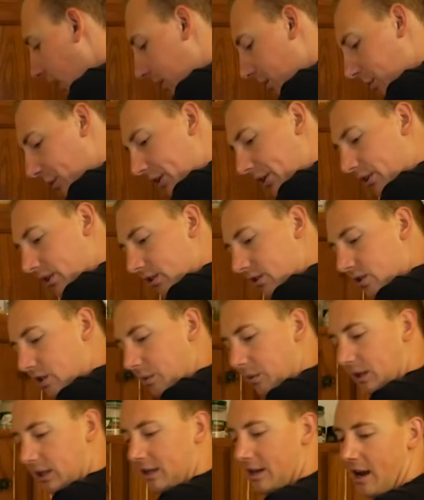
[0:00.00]
when you're
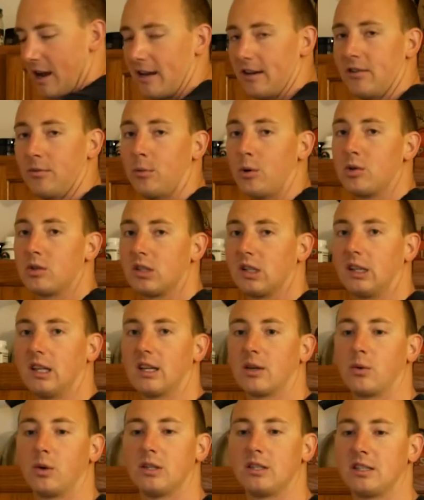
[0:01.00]
consuming a diet of mostly
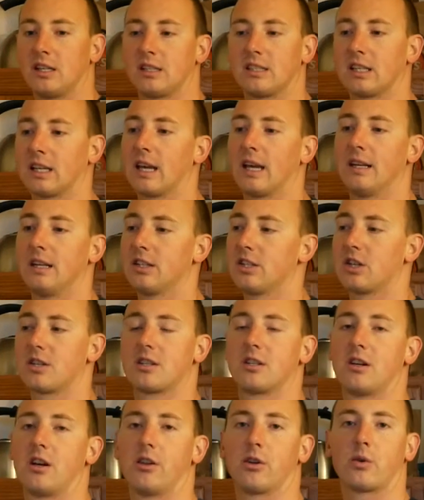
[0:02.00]
liquids, it's
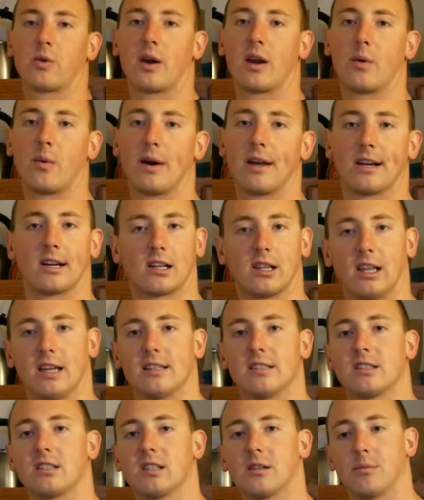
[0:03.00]
just another great way to
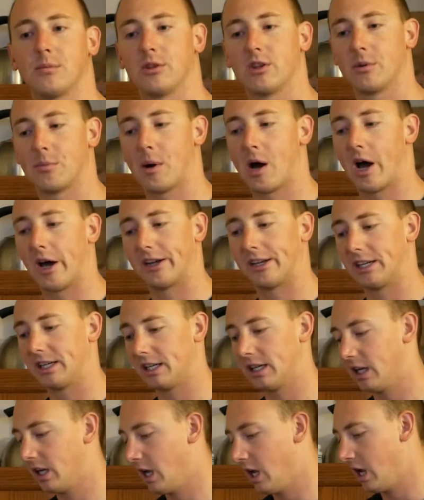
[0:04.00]
cleanse the
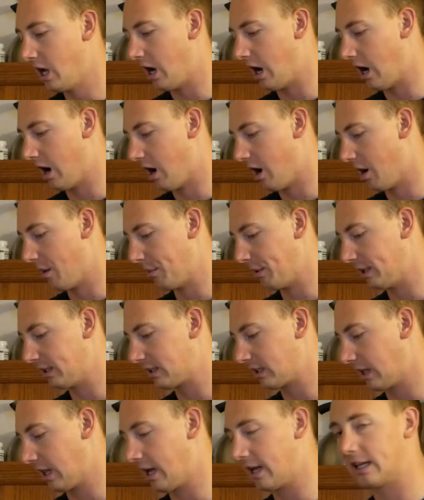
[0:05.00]
body.
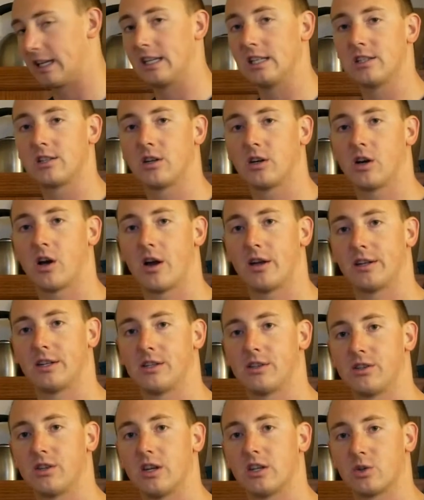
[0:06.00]
It's a lot easier on
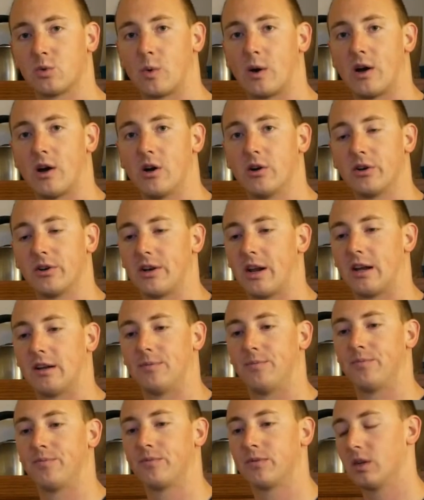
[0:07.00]
it as well. You're
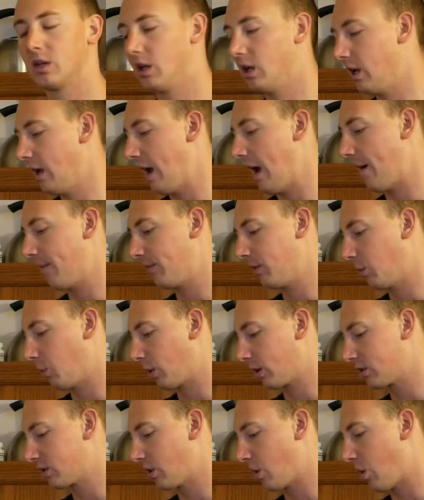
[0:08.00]
not having to
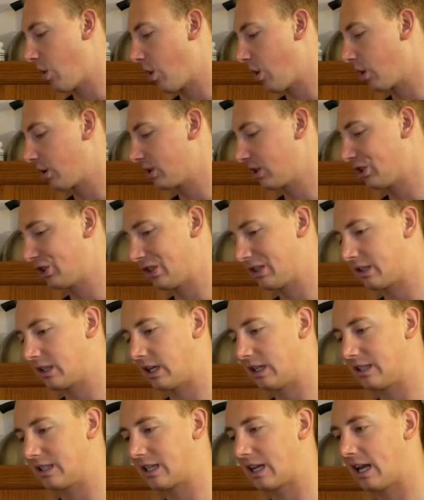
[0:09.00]
work so hard.
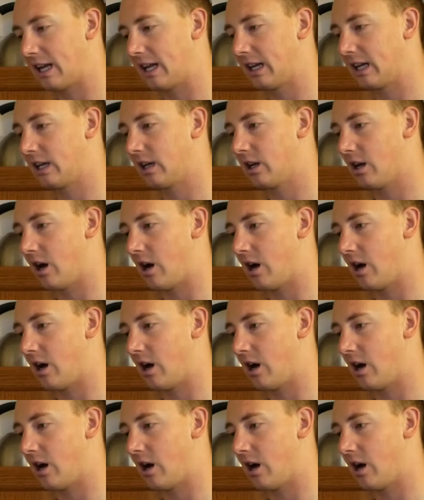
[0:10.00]
It's getting.